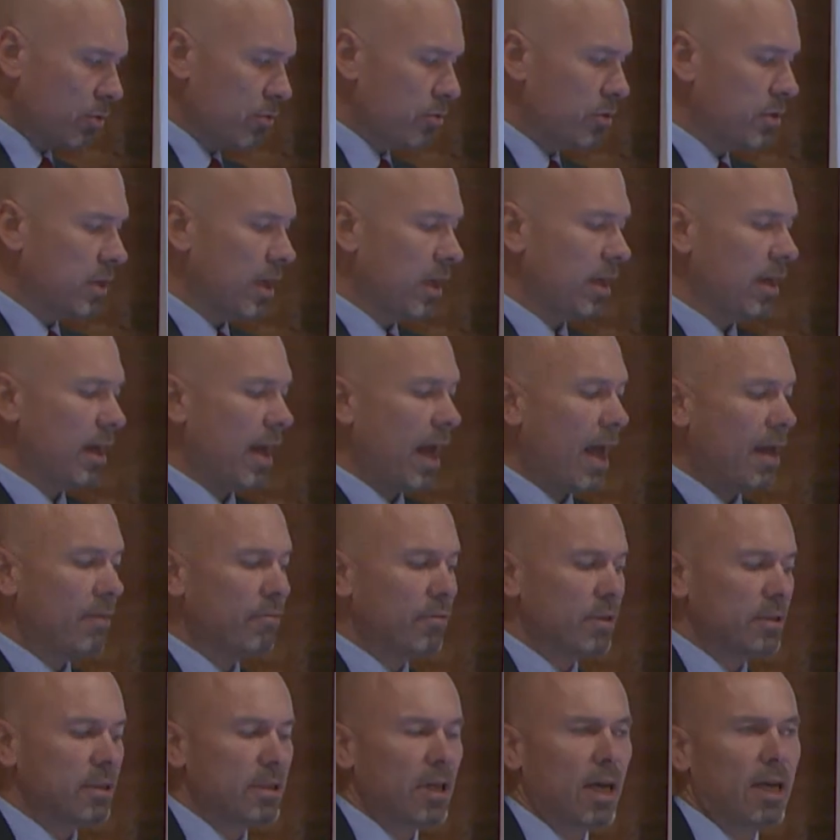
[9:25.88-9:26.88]
said an
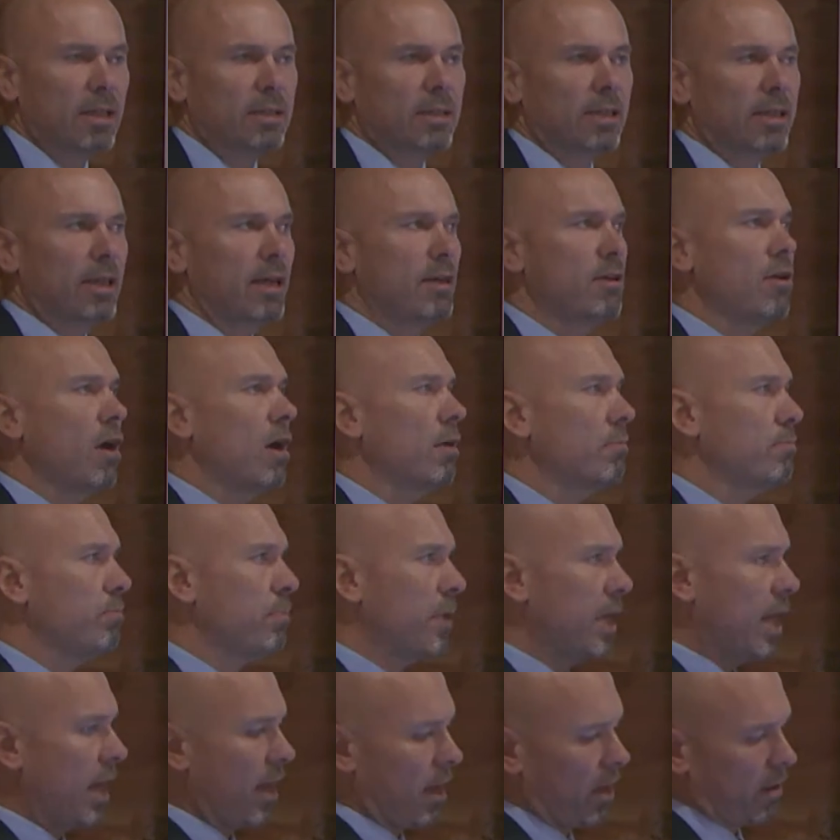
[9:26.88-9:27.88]
advertiser cannot
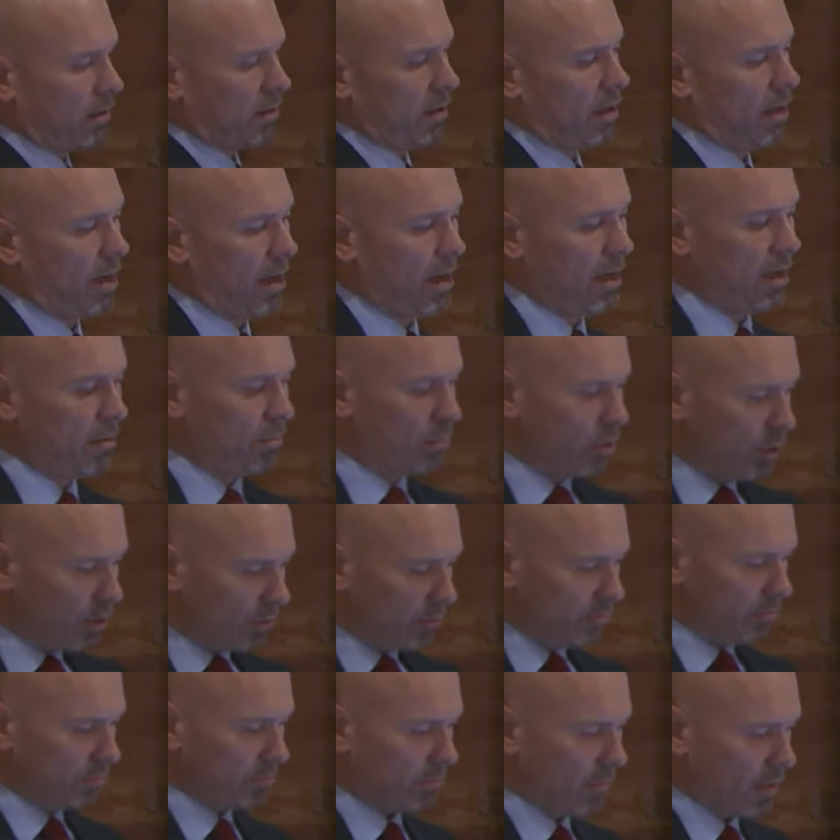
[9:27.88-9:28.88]
be held liable